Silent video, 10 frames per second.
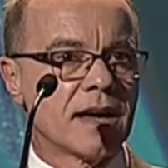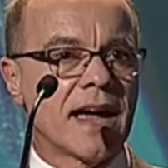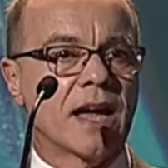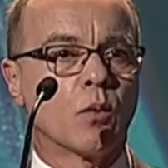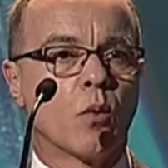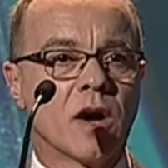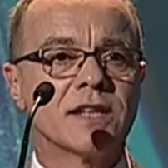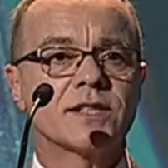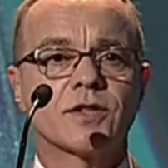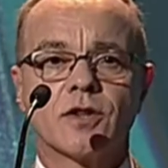And
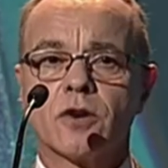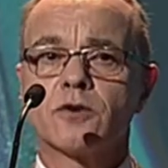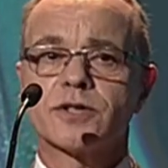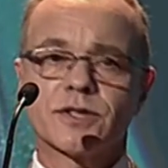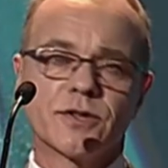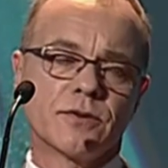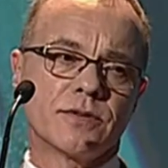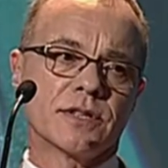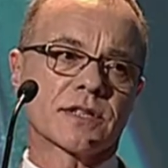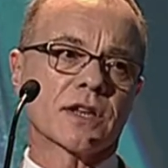once those
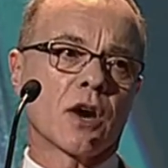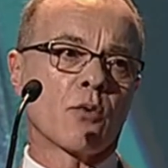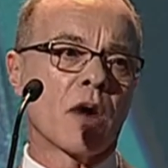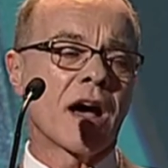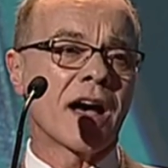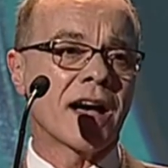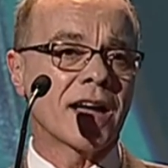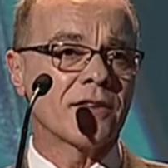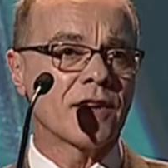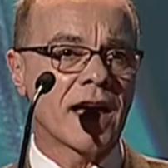students
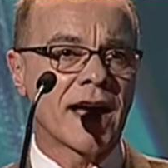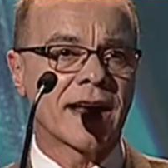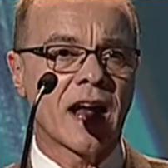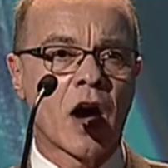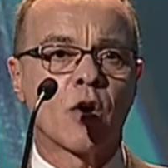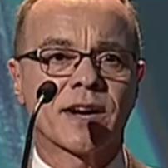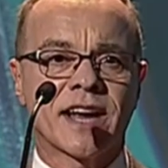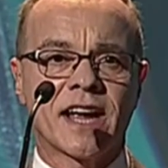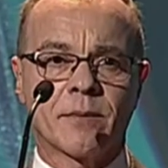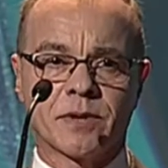arrive at our
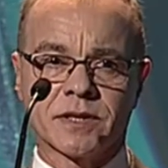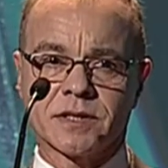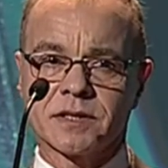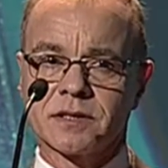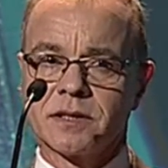campus,